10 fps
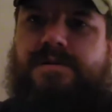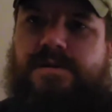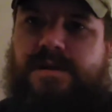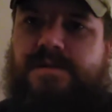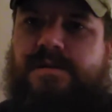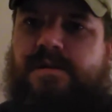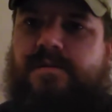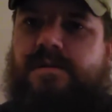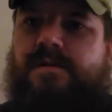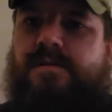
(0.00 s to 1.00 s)
to get to know
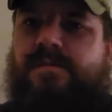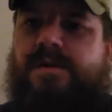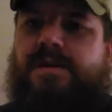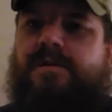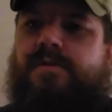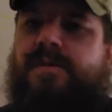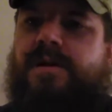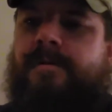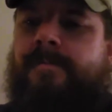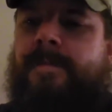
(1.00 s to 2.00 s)
to make it go
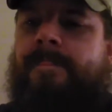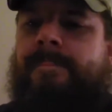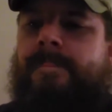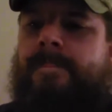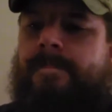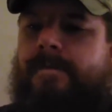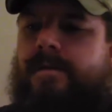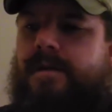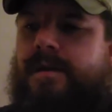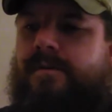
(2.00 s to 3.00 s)
better.
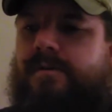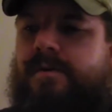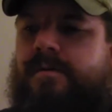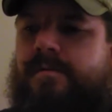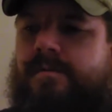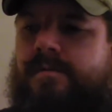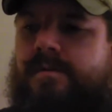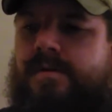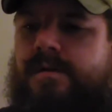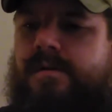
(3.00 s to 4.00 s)
And so
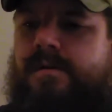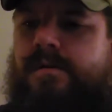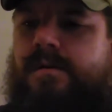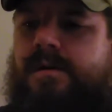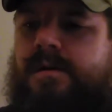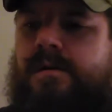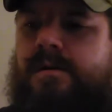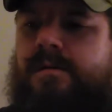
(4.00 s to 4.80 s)
uh,